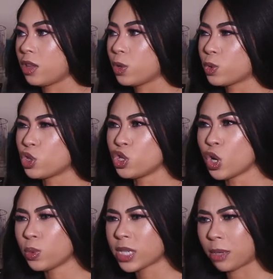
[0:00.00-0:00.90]
There was
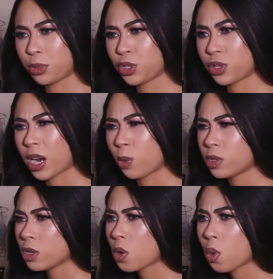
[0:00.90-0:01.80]
no temperature. I
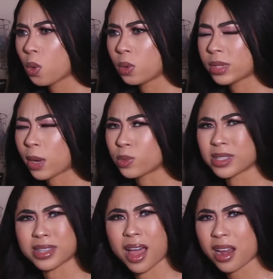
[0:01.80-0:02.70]
wasn't cold. I
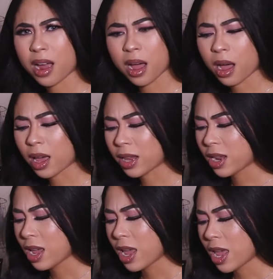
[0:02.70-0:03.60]
was not hot.